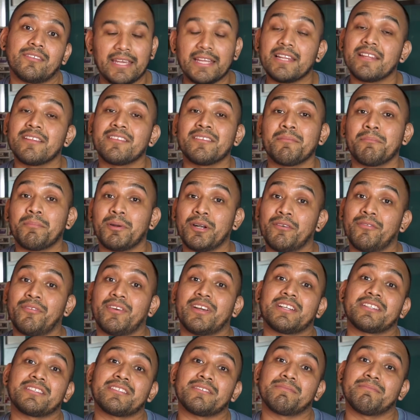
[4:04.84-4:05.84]
it is
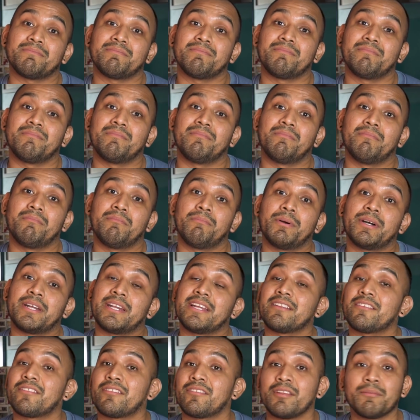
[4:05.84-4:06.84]
imperfect. But
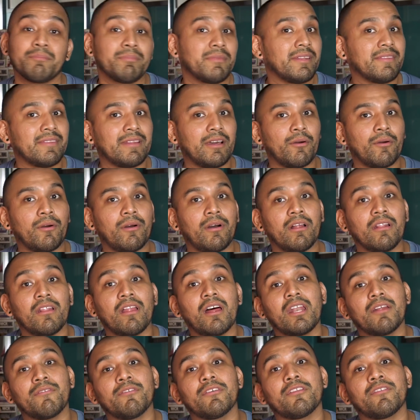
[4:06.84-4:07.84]
it's something that a
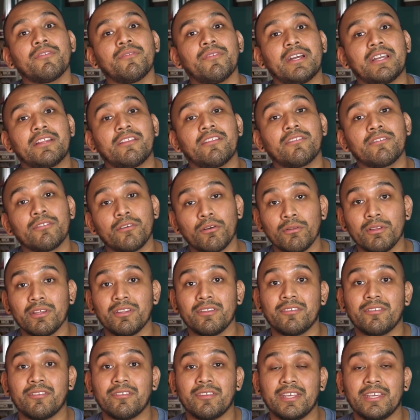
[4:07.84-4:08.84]
lot of us find
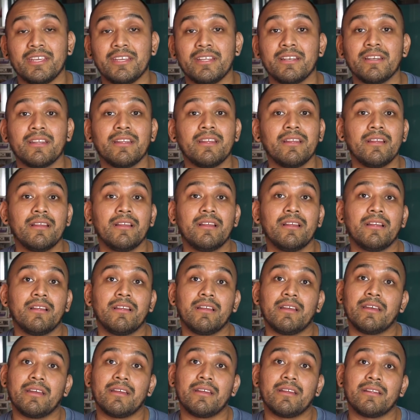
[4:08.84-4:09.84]
solace in
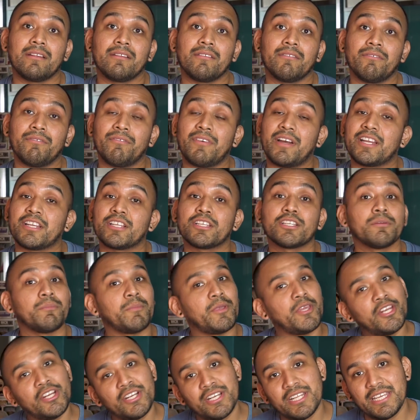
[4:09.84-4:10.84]
and find
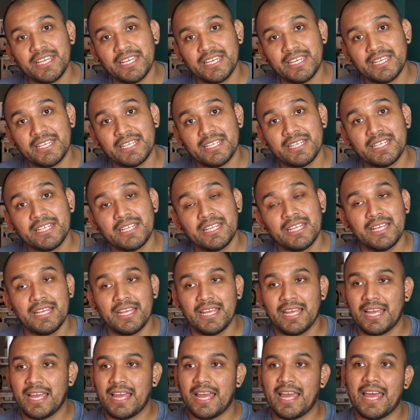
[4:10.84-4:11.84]
community in,
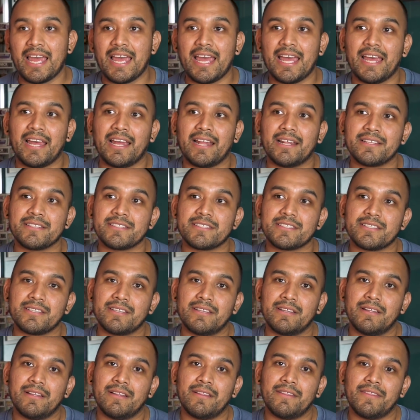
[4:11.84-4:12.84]
and
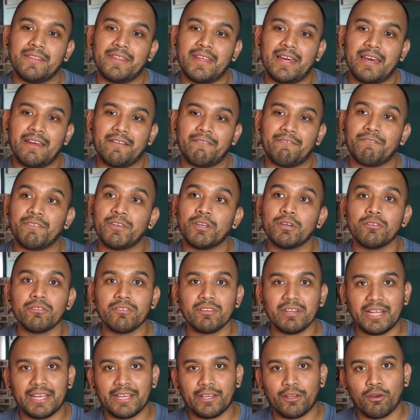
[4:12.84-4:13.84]
that feels
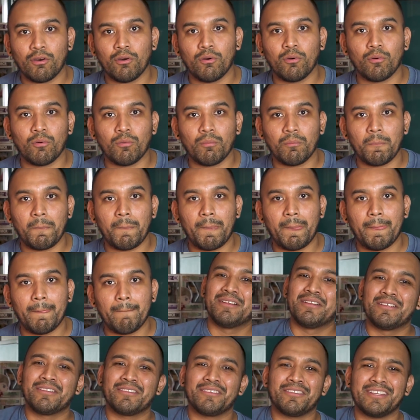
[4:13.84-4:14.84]
like home.
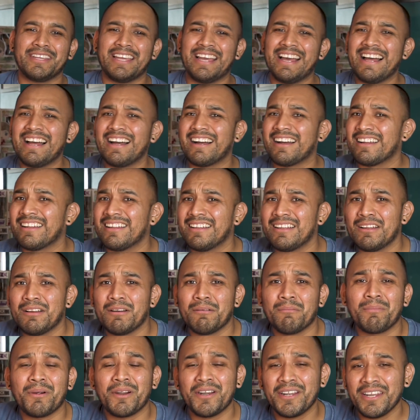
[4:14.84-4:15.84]
So yeah,
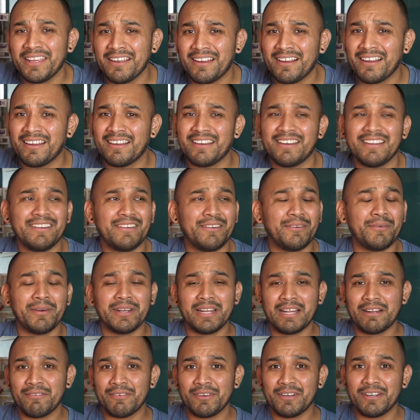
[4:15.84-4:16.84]
party on or
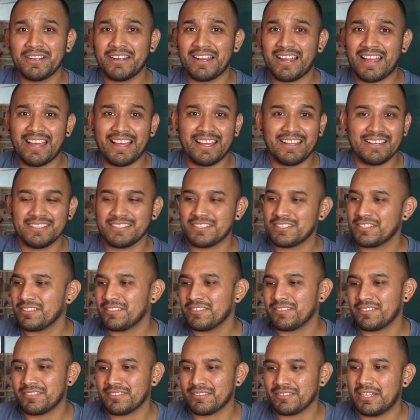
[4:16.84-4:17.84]
whatever, and
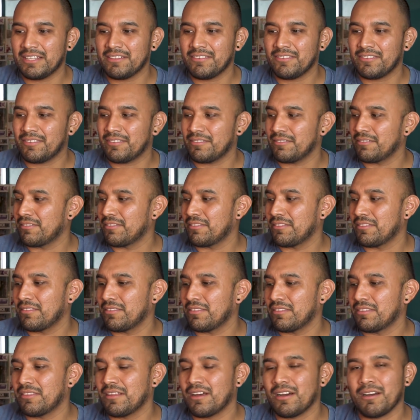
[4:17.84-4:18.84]
just let's
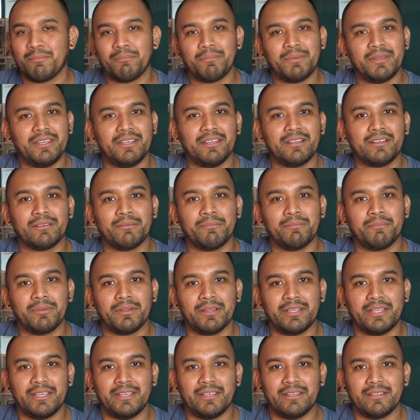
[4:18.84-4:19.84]
not be
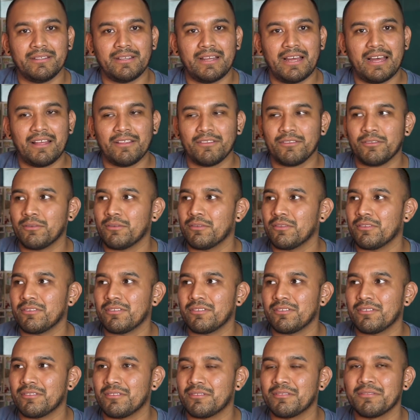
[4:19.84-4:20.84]
complete
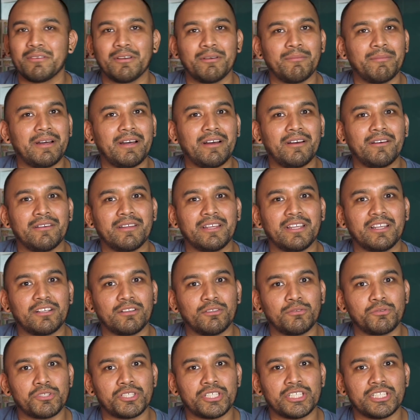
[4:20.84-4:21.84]
assholes about
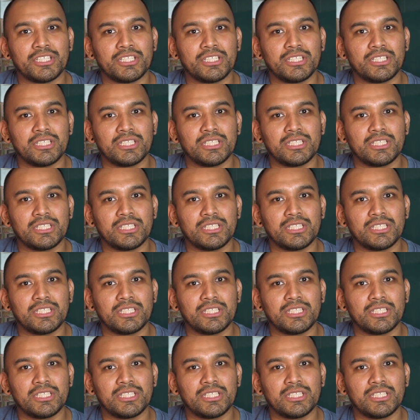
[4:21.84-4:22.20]
inclusion.